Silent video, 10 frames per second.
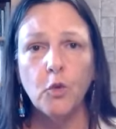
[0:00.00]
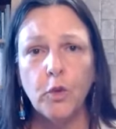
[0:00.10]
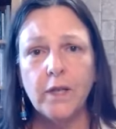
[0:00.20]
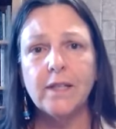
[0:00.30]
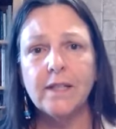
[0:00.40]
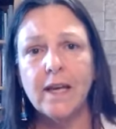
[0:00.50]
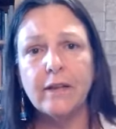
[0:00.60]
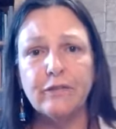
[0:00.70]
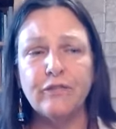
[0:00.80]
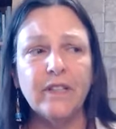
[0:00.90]
We
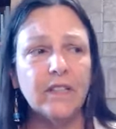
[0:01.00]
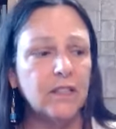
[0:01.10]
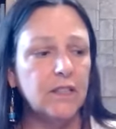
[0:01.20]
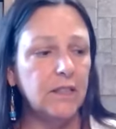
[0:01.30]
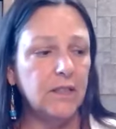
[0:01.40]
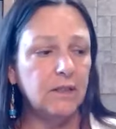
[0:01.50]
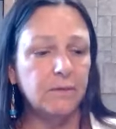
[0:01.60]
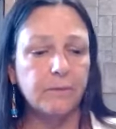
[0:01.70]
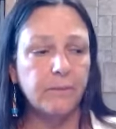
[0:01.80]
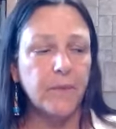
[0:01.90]
can't feel the
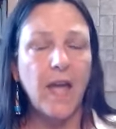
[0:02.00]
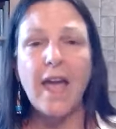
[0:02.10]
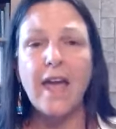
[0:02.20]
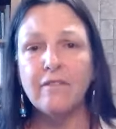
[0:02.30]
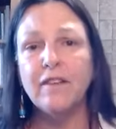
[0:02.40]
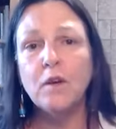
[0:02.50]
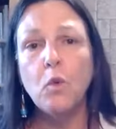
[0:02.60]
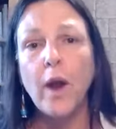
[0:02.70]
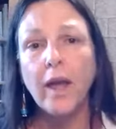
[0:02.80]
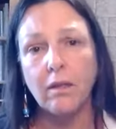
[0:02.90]
heavy
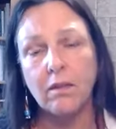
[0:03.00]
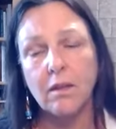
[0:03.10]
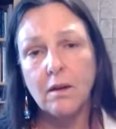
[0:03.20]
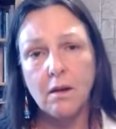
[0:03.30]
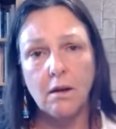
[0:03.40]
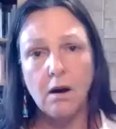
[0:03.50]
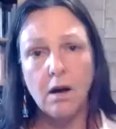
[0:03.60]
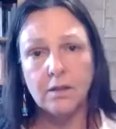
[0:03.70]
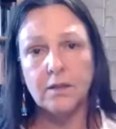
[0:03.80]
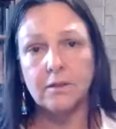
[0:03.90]
weight
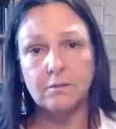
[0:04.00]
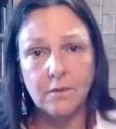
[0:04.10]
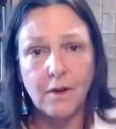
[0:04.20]
on it.